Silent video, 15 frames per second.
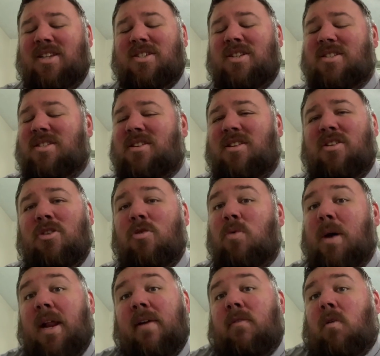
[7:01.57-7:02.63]
just to do
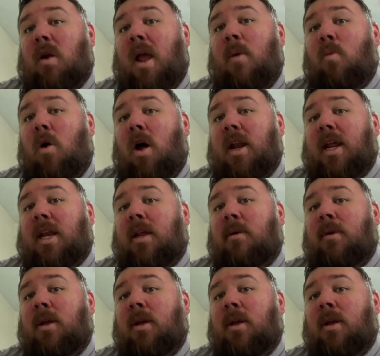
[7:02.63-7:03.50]
whatever I wanted,